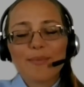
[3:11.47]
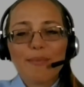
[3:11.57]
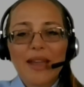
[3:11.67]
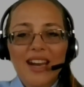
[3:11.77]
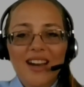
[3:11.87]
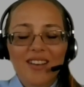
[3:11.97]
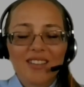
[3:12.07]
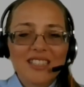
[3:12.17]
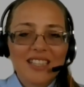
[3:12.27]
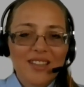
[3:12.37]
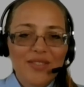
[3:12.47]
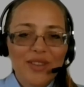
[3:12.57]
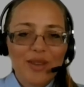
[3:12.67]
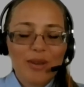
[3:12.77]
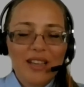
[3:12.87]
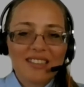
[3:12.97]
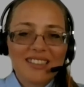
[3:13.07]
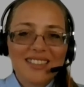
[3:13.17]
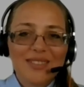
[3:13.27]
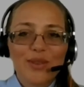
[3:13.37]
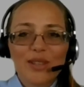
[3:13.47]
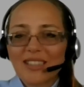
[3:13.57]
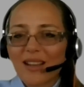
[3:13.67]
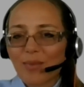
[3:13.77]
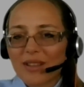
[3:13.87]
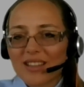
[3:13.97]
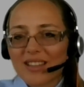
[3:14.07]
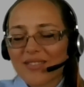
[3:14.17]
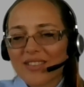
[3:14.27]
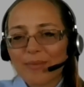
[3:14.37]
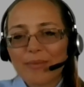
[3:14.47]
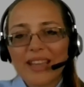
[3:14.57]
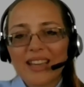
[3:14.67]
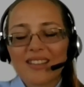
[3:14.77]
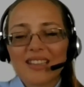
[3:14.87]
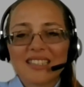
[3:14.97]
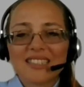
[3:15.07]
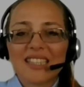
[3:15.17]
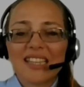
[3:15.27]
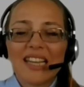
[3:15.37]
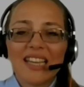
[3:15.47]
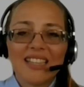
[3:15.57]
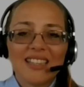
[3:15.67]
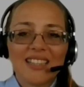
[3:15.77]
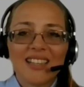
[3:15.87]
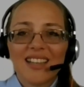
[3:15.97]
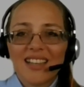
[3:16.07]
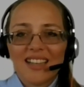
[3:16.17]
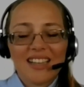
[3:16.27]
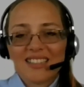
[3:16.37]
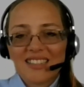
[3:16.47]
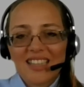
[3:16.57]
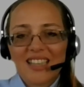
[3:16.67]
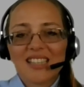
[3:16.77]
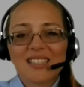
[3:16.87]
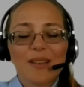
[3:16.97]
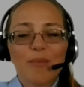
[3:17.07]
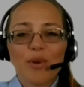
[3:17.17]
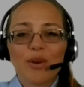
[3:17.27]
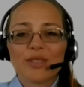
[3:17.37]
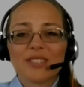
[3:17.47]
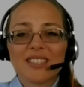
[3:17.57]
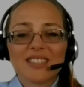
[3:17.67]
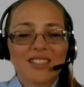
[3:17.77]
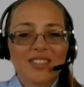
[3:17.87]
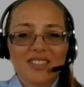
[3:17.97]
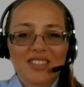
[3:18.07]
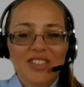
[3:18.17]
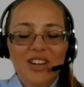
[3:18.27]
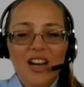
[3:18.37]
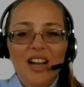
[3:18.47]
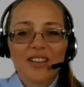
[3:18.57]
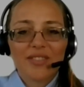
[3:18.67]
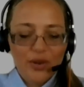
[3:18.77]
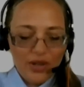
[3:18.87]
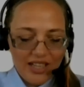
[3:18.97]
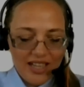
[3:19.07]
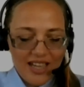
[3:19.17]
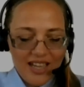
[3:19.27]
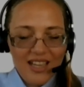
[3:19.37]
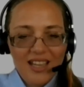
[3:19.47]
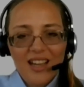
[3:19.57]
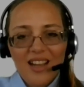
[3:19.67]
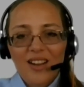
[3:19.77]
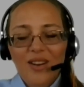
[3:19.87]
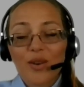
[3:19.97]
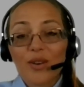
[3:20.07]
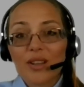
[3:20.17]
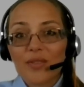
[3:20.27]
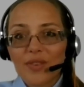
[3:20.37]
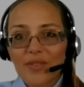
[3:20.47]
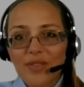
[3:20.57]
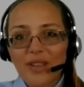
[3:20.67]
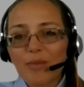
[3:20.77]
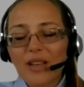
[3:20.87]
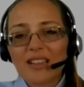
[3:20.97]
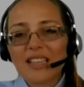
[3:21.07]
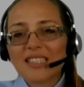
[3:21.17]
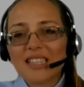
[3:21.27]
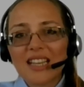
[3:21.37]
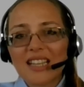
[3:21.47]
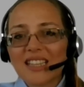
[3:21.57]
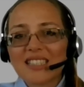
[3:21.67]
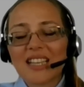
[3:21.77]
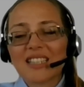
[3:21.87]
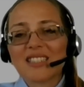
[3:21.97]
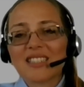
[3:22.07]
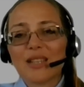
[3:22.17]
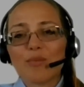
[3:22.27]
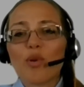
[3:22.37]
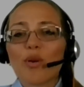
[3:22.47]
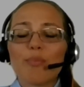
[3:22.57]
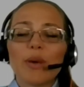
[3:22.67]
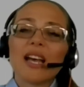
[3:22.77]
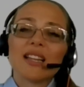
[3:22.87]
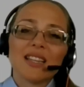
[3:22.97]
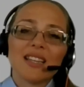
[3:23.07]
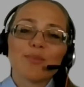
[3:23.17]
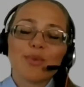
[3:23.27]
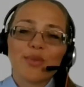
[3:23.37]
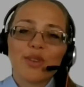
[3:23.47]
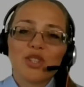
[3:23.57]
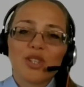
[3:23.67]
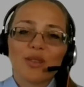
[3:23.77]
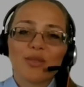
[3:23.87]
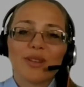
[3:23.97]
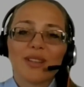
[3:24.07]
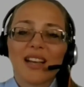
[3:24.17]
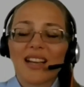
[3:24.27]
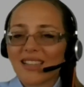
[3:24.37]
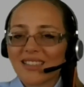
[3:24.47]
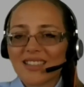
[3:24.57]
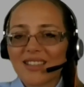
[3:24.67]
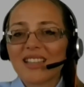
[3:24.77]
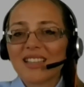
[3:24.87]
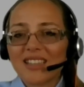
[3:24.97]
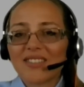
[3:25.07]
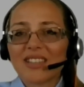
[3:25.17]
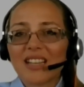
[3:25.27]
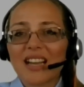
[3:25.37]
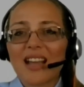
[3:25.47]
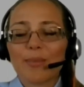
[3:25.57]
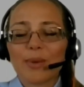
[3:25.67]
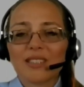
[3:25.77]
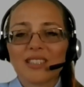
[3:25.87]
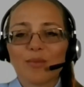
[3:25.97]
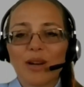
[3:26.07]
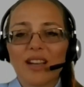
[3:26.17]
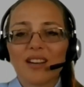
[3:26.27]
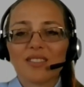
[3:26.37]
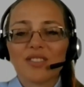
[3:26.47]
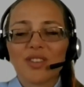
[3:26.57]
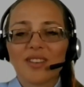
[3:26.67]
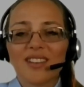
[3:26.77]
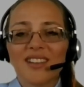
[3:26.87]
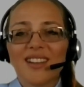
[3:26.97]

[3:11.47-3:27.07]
males and females? For example, if a male is late, let's say he's the boss, is it considered kind of okay? Or if a female is late, is that seen more badly in professional field? I can tell that definitely happens in my culture.